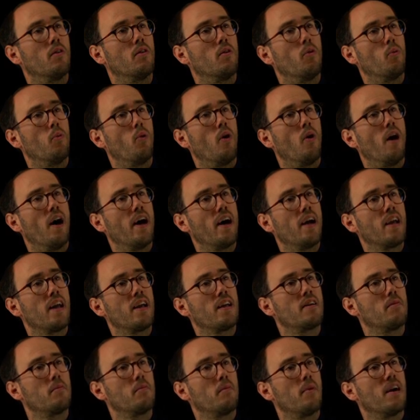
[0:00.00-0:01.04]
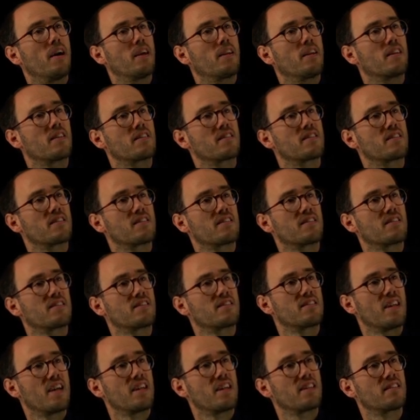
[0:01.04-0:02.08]
y minus
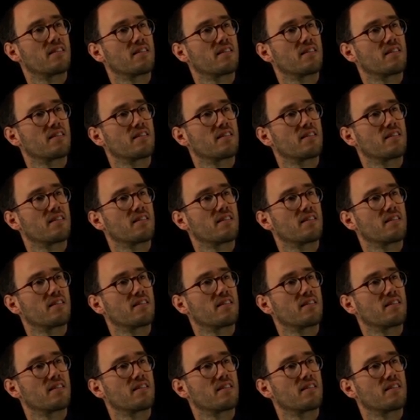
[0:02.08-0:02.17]
z